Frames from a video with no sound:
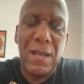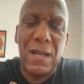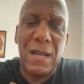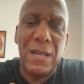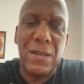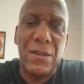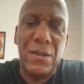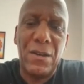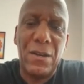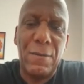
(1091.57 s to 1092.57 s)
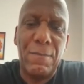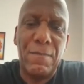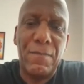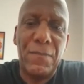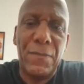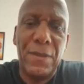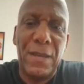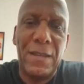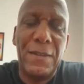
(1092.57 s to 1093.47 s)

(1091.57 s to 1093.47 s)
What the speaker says: and yeah,